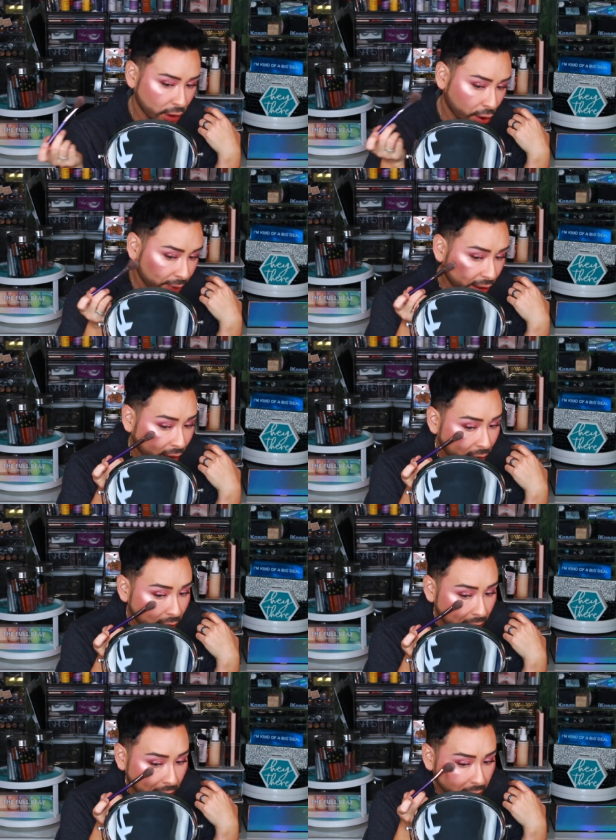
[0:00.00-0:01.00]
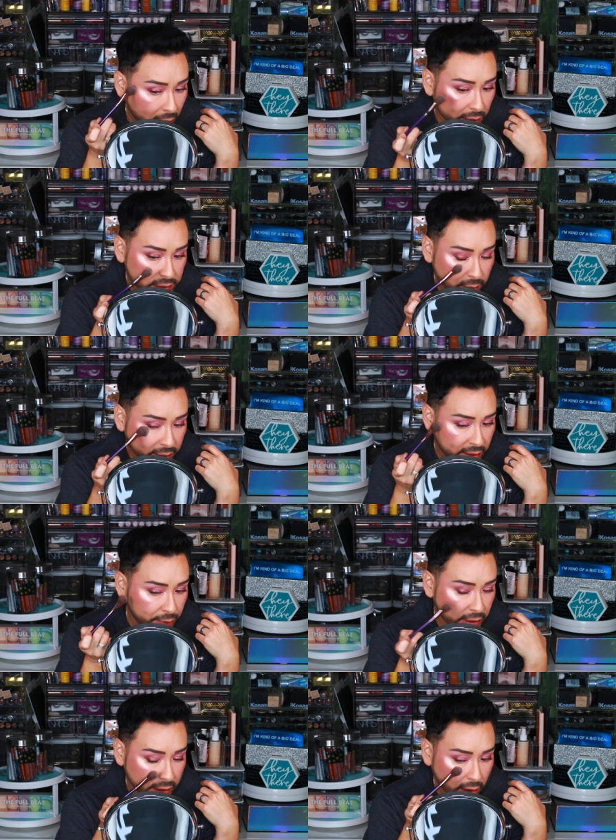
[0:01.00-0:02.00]
Oh my God, I just want to keep
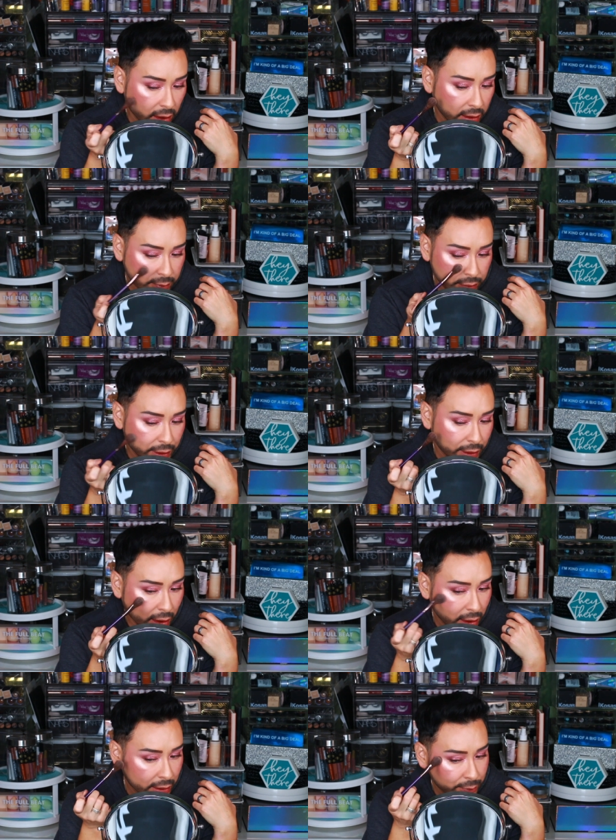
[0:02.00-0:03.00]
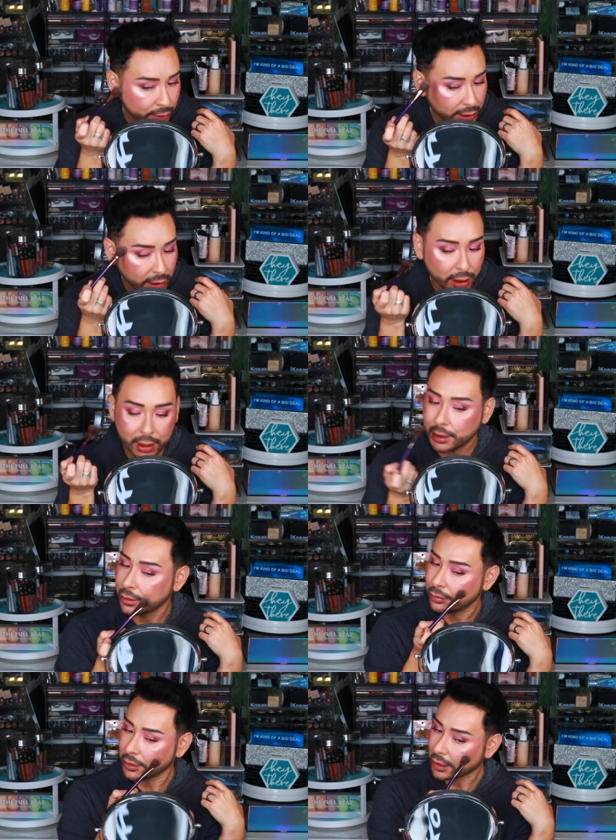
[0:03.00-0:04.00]
putting it on and putting it on and putting it on
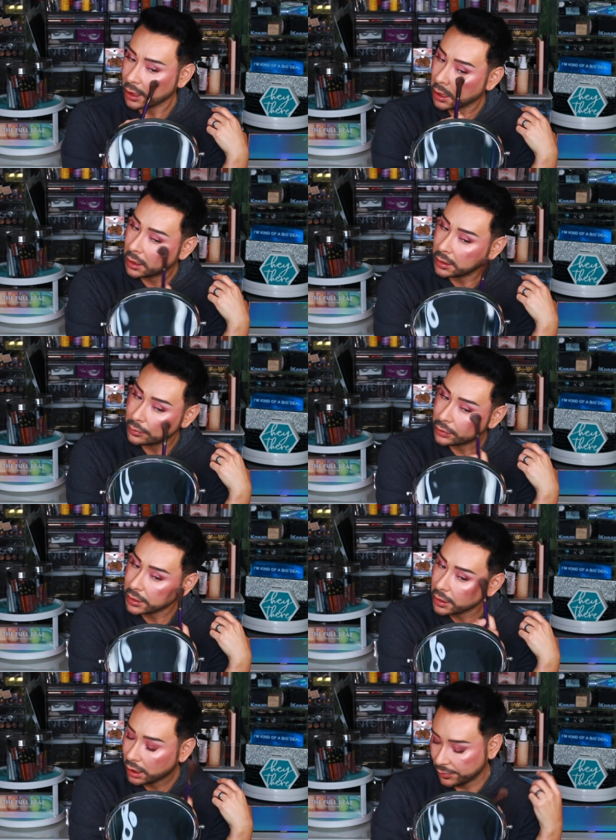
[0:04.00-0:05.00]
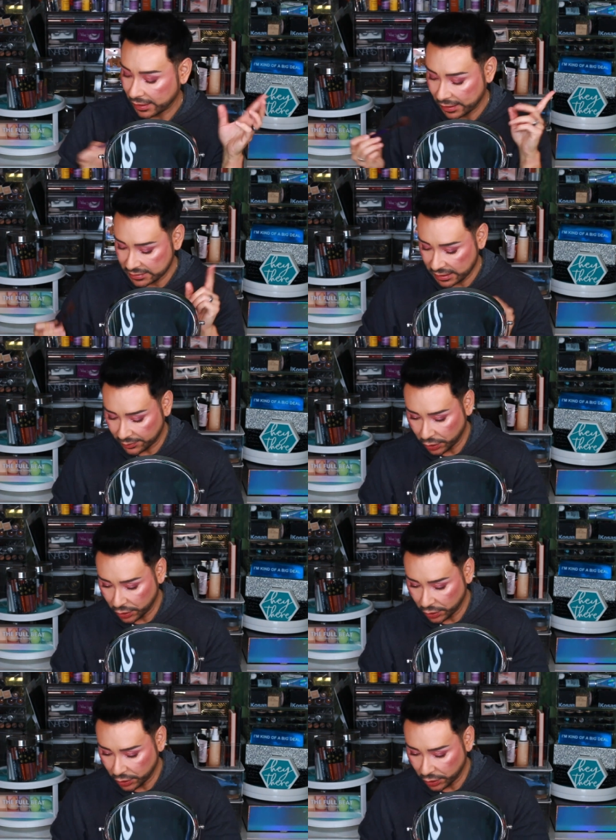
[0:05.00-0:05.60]
and putting it on and putting it on, but I gotta stop.